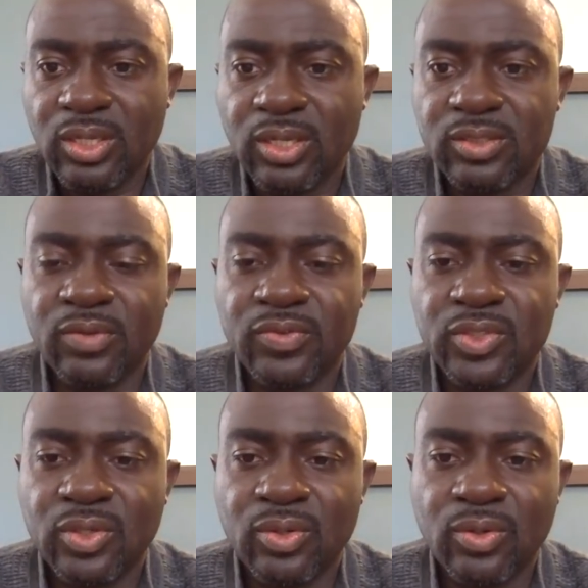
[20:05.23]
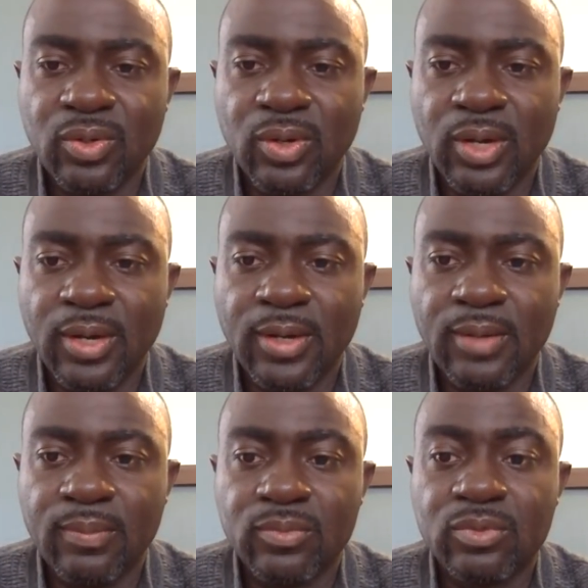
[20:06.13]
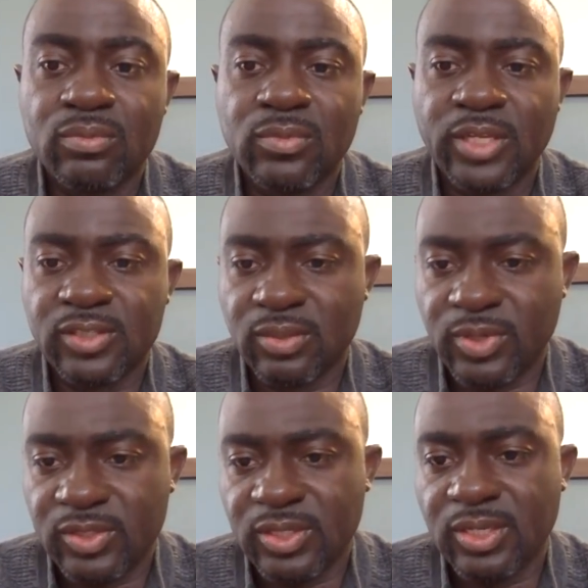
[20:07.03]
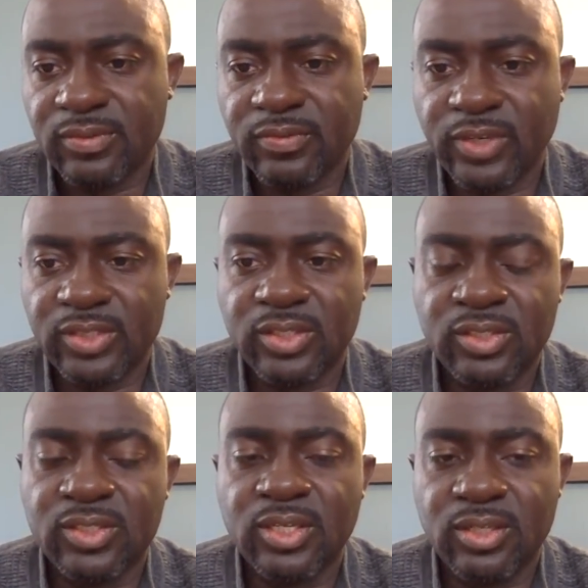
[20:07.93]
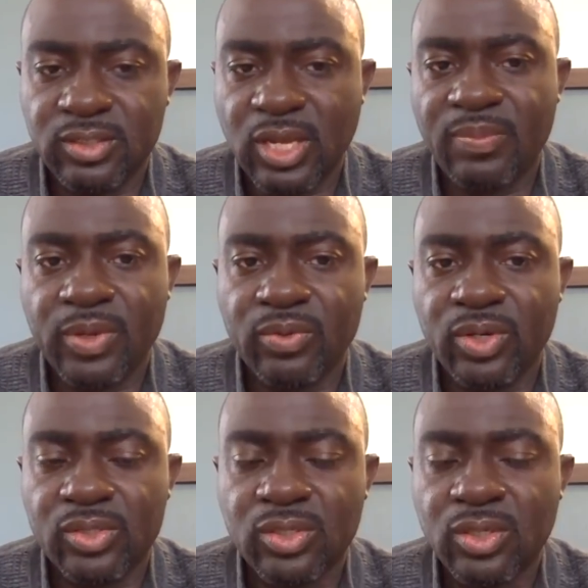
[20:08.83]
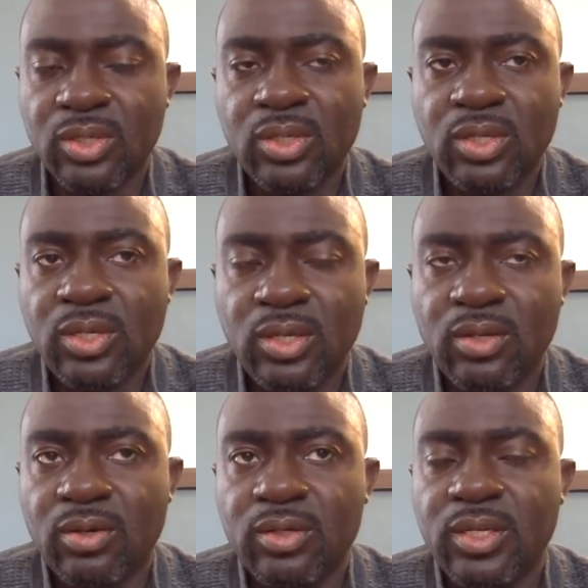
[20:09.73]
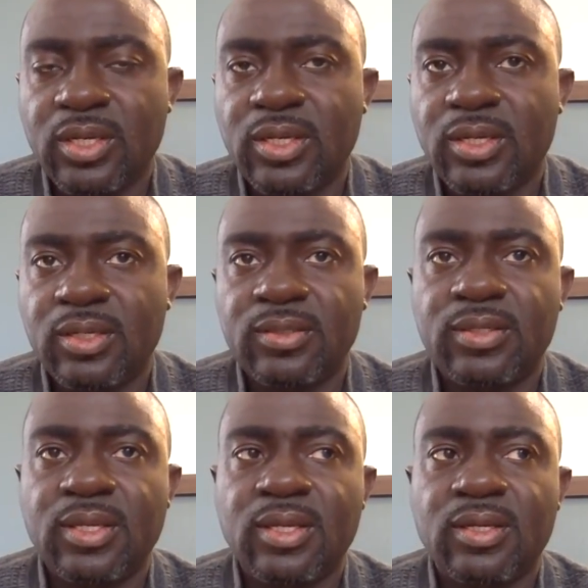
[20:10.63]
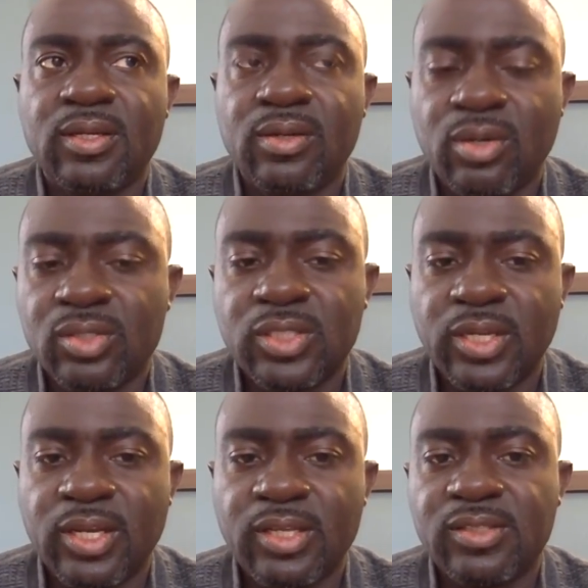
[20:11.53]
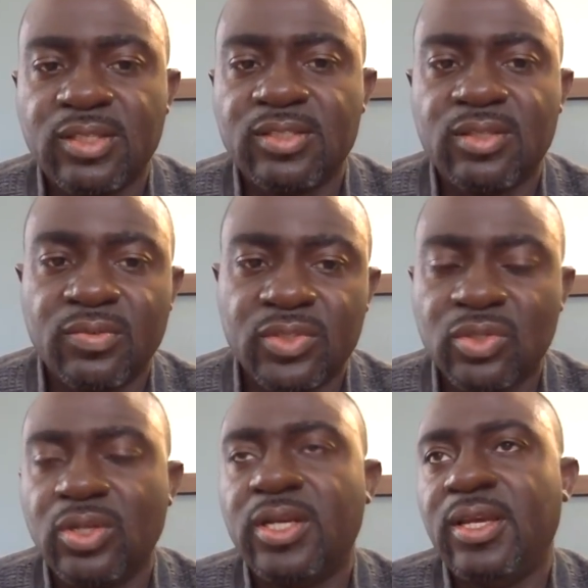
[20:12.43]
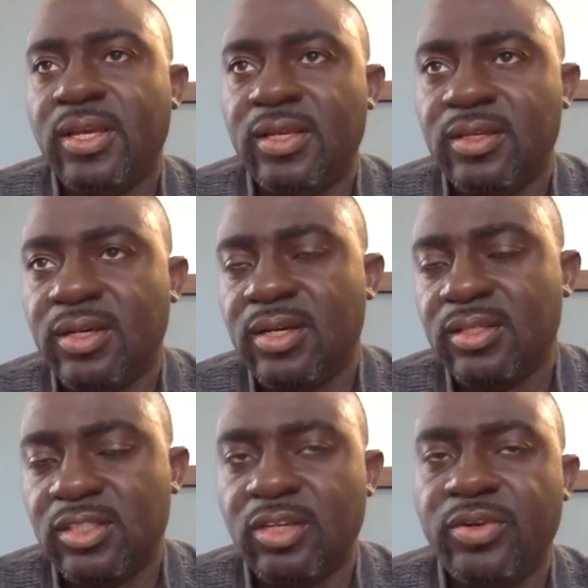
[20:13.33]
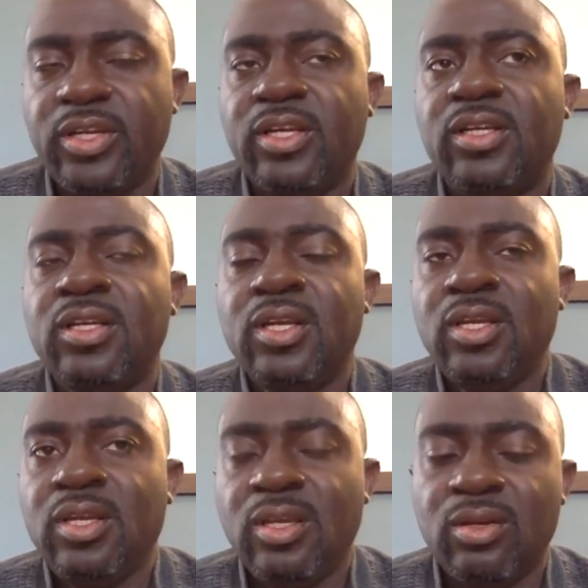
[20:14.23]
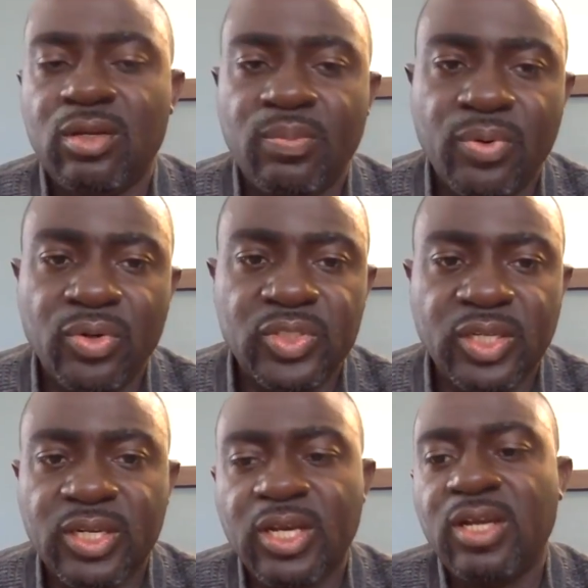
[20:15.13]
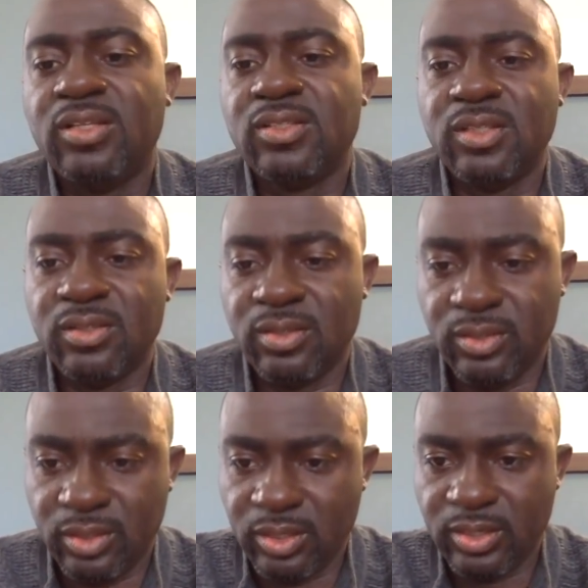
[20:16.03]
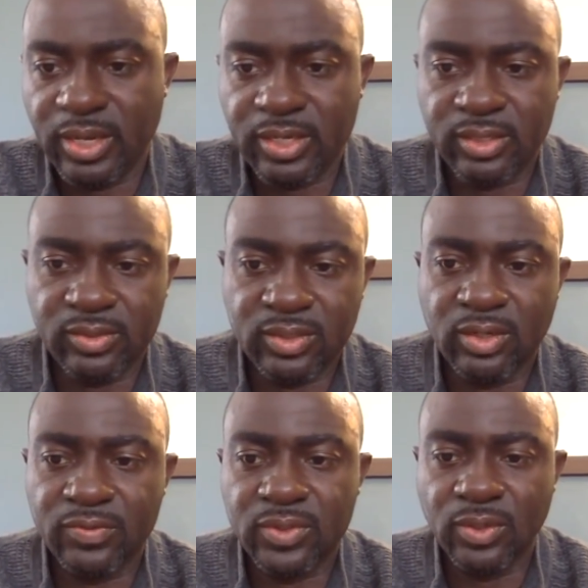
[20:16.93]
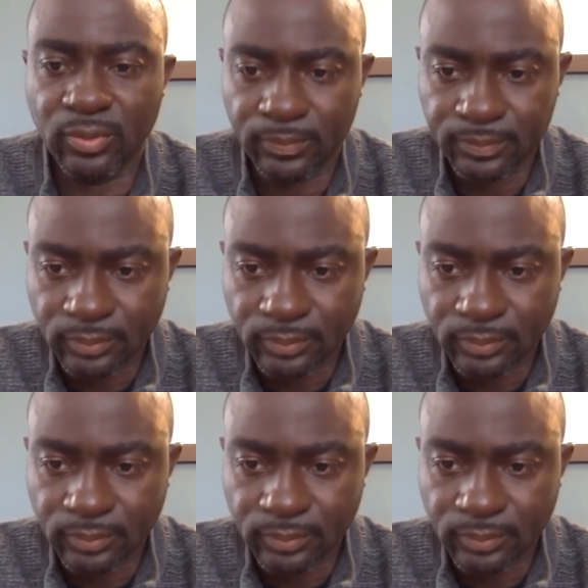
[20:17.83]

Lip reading: and stuff. So like somebody said, Felicity said, the topic was, the cost analysis of solar and generator, the pros and cons and that kind of stuff. So